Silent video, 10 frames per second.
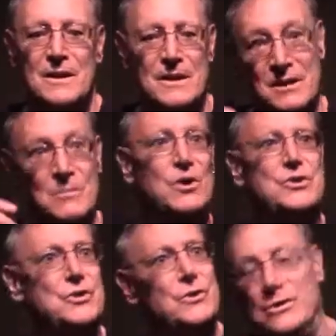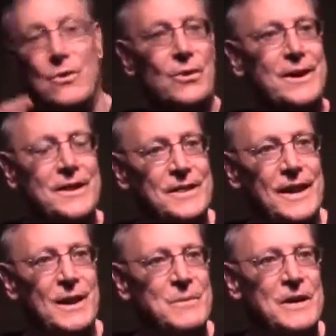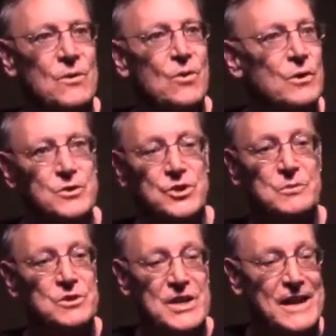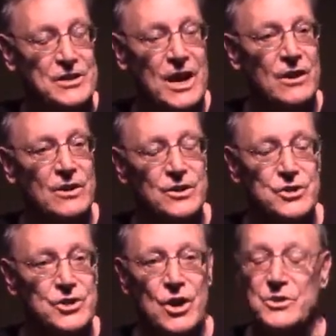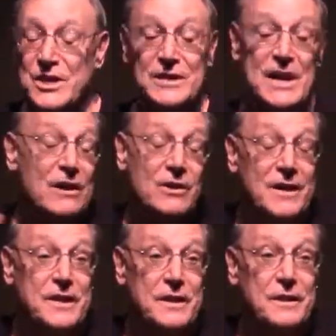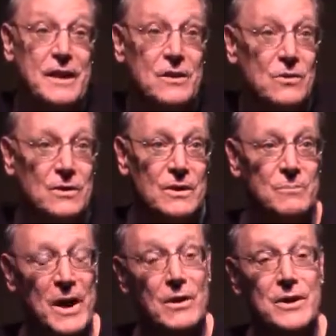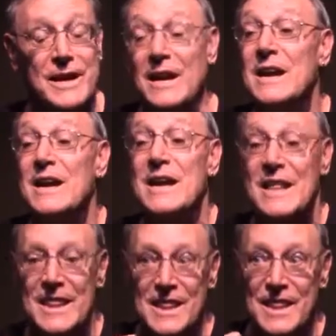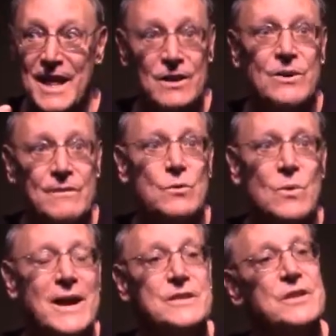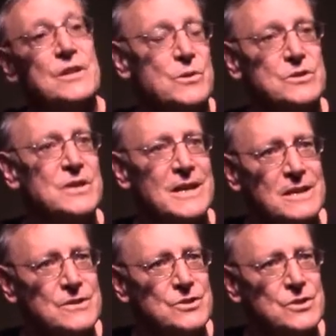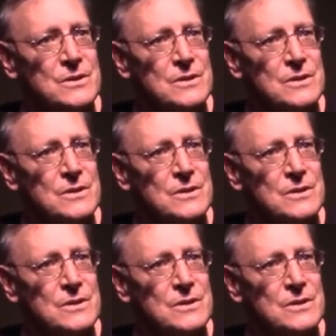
commercial or anything, or a satire on a show, a satire on anything, or parody. They don't have a right to those things,